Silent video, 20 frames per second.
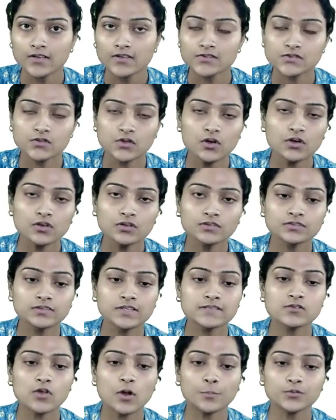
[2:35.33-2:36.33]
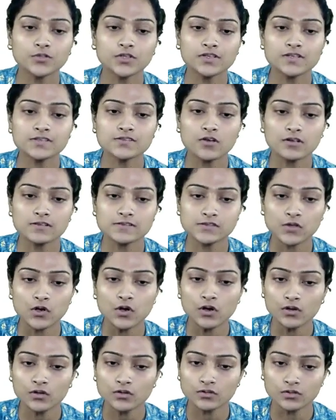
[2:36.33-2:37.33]
So, this option is also
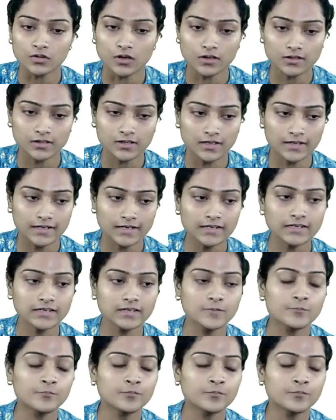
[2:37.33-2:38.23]
not correct.